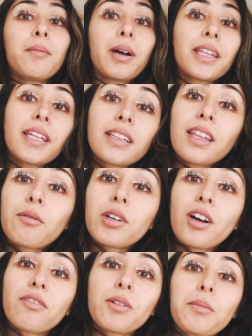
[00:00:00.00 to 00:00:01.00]
but I think they
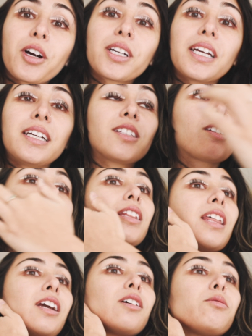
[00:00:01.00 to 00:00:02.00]
went off the market so
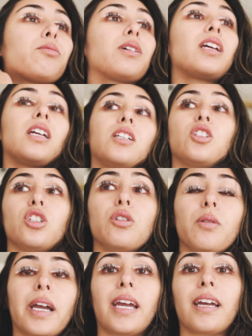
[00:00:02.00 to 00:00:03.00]
that they could redo